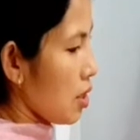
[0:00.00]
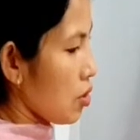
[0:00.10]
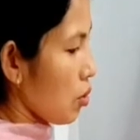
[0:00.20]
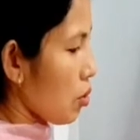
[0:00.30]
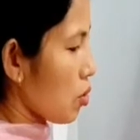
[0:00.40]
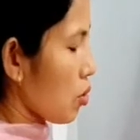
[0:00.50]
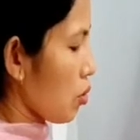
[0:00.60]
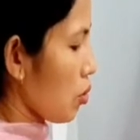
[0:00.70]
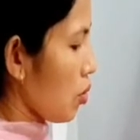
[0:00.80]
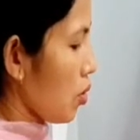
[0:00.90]
there is
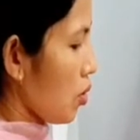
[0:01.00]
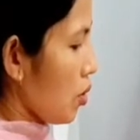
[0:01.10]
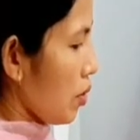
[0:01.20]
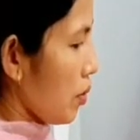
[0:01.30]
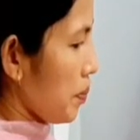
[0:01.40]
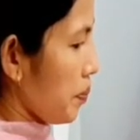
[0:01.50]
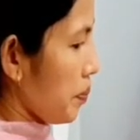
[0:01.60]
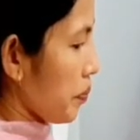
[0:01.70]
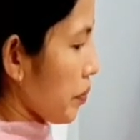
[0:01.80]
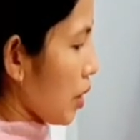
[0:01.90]
also
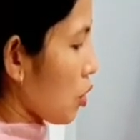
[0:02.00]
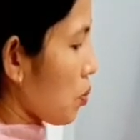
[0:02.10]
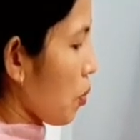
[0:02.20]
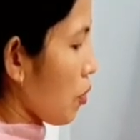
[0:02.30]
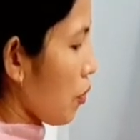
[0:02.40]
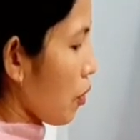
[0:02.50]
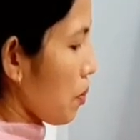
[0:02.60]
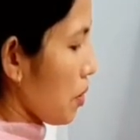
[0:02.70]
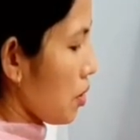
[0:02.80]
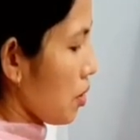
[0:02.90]
spore
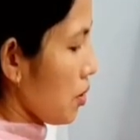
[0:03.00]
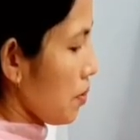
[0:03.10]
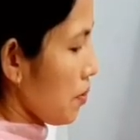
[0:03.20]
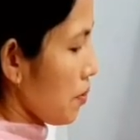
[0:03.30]
formation,